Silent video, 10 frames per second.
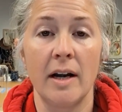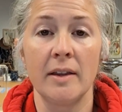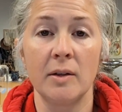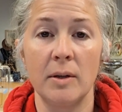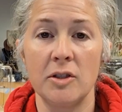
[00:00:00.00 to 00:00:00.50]

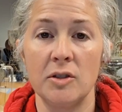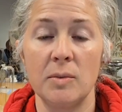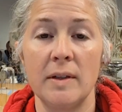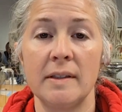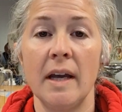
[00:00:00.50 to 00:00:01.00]
And the question
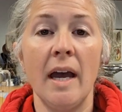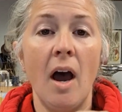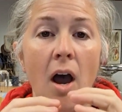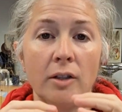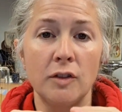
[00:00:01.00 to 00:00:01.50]
was,
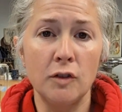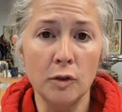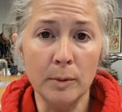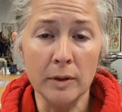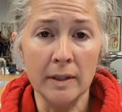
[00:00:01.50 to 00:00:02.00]
on
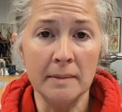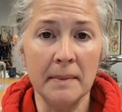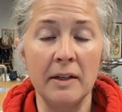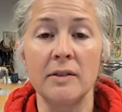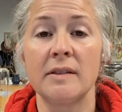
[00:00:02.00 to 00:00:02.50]
super thin
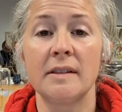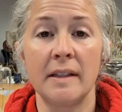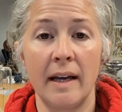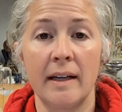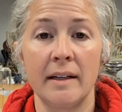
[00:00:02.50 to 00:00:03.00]
metals, is
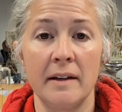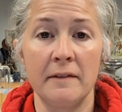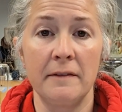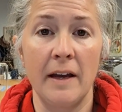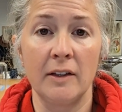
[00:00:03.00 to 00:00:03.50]
that going to
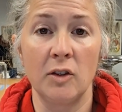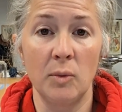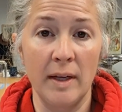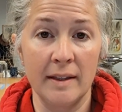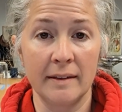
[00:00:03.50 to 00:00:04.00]
affect the
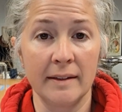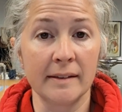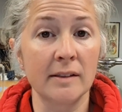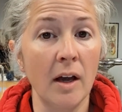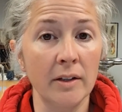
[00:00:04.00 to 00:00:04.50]
way that
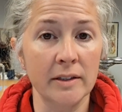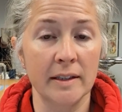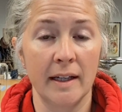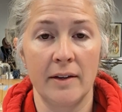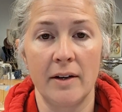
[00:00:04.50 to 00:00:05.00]
things solder
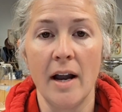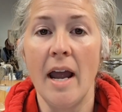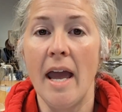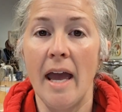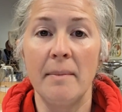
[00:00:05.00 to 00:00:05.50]
together?
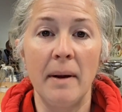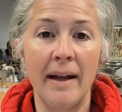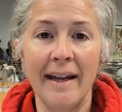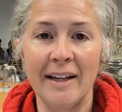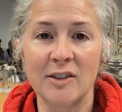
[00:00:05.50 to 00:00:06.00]
And
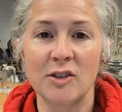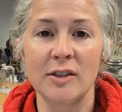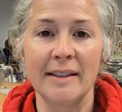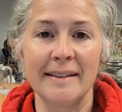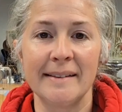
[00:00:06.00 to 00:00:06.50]
my
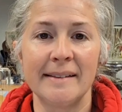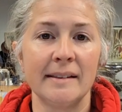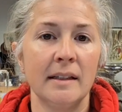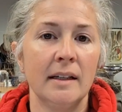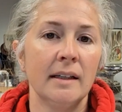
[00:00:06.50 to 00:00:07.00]
answer
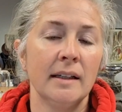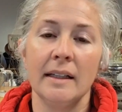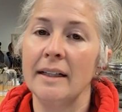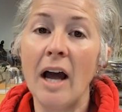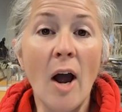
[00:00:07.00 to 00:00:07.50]
is
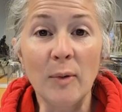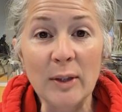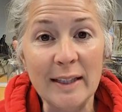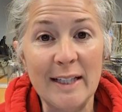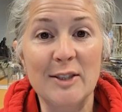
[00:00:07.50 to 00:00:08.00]
not
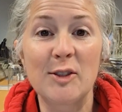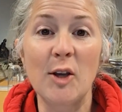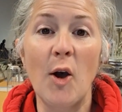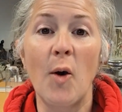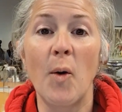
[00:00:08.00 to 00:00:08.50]
really.
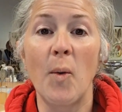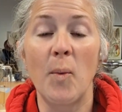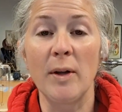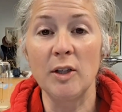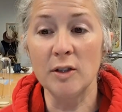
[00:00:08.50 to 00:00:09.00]
So
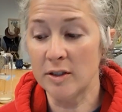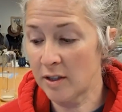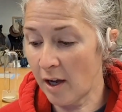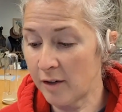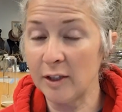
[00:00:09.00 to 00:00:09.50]
when you're
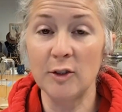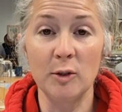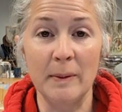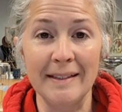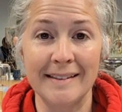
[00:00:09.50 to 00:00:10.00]
soldering
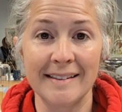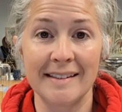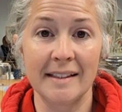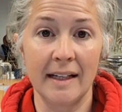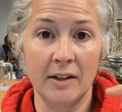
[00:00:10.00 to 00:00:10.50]
two
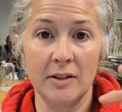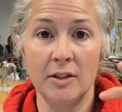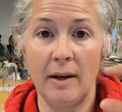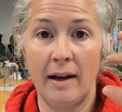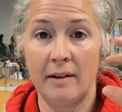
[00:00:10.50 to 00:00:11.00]
pieces together,
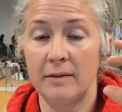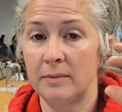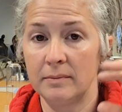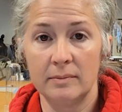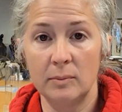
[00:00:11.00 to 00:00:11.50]
you have
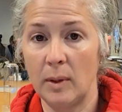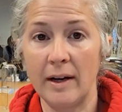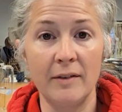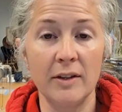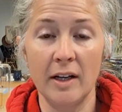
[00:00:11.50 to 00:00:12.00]

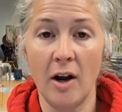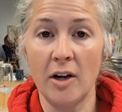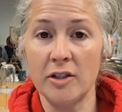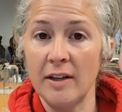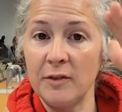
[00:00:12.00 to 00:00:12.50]
whatever they
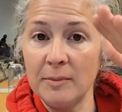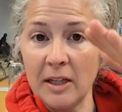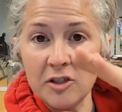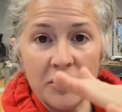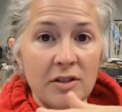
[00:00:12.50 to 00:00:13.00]
are. If you
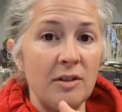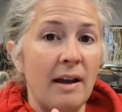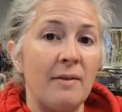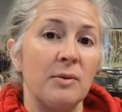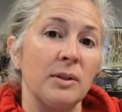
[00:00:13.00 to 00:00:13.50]
make sure that you
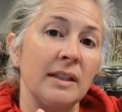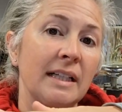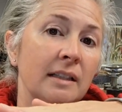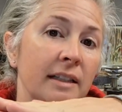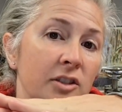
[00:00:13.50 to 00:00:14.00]
have a really
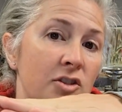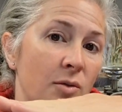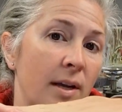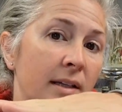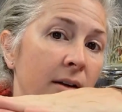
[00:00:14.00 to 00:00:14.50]
clean
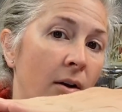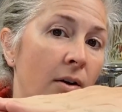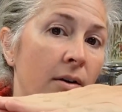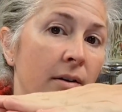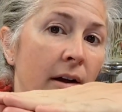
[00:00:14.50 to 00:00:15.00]
joint and
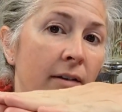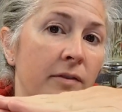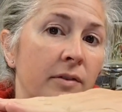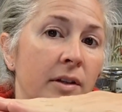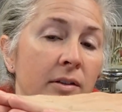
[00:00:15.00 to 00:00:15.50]
all
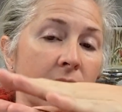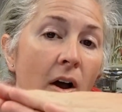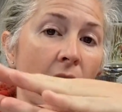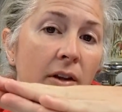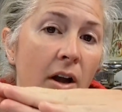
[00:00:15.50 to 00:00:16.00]

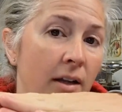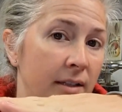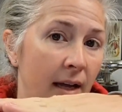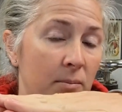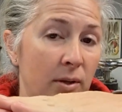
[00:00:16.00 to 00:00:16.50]
the
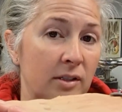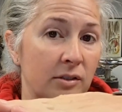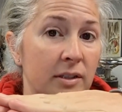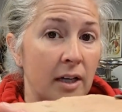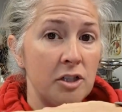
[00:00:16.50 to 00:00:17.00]
contact points
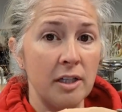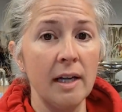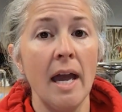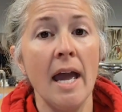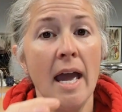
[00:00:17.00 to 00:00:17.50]
are
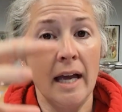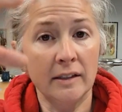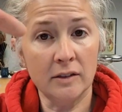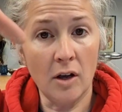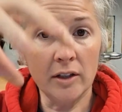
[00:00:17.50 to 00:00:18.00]
touching,
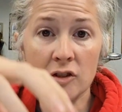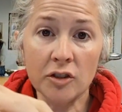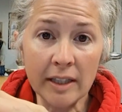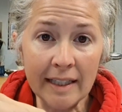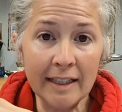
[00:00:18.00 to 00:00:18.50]
as long as
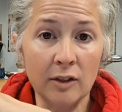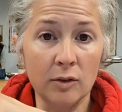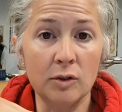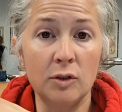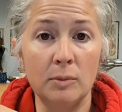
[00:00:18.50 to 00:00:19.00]
you're heating
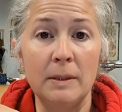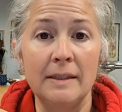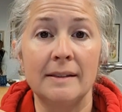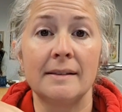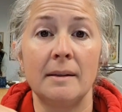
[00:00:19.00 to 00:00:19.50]
those two
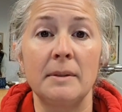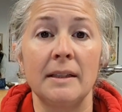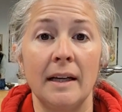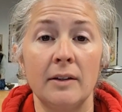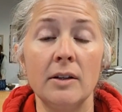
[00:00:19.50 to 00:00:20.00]
pieces up
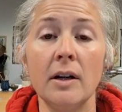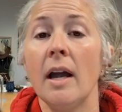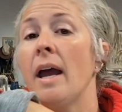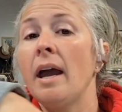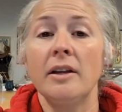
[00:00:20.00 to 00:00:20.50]
together,
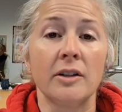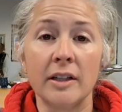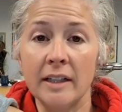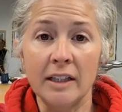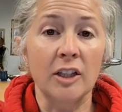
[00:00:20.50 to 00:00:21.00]
you're
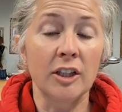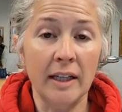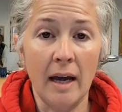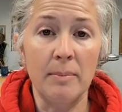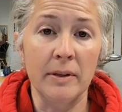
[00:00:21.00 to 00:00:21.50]
going to get good
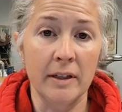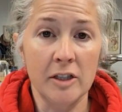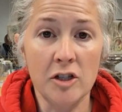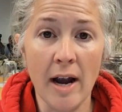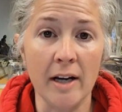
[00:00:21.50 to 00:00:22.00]
capillary
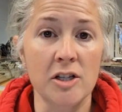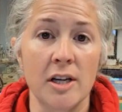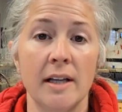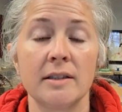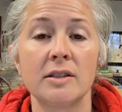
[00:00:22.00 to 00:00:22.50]

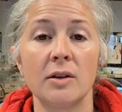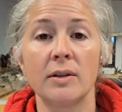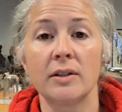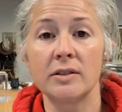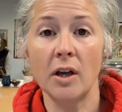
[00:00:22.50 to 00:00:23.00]
attraction. So
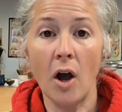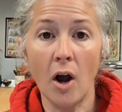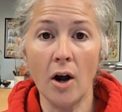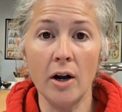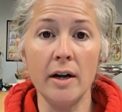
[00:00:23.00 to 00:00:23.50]
there's
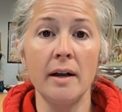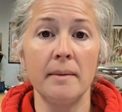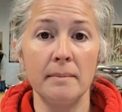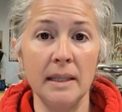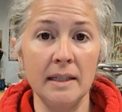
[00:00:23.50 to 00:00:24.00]

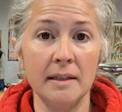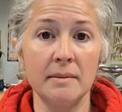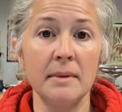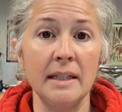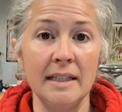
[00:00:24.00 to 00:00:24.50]
hard,
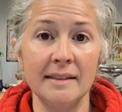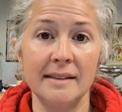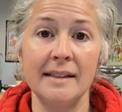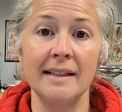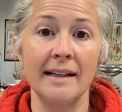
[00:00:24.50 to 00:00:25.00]
medium,
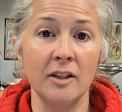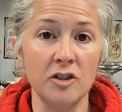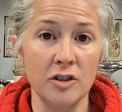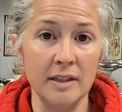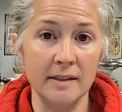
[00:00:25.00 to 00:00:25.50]
easy, and
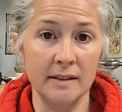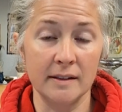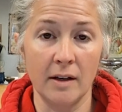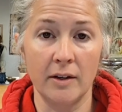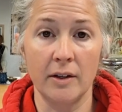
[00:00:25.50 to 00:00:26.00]
extra easy
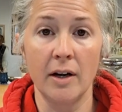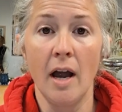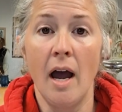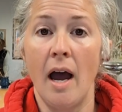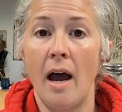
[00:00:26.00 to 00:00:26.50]
solder
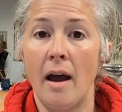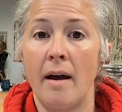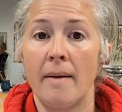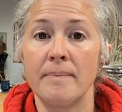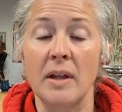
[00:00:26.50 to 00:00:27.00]

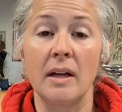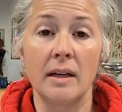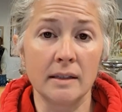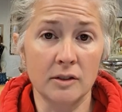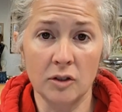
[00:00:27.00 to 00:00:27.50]

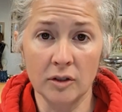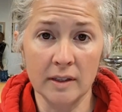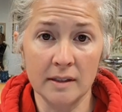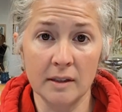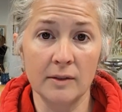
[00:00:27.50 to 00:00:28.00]
in
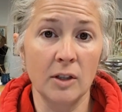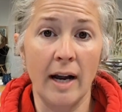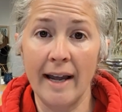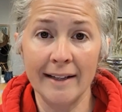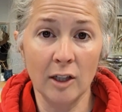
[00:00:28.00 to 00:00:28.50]
sterling silver
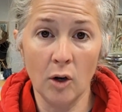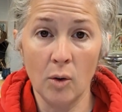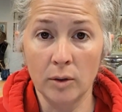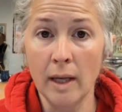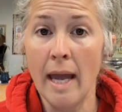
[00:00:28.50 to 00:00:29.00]
and in gold.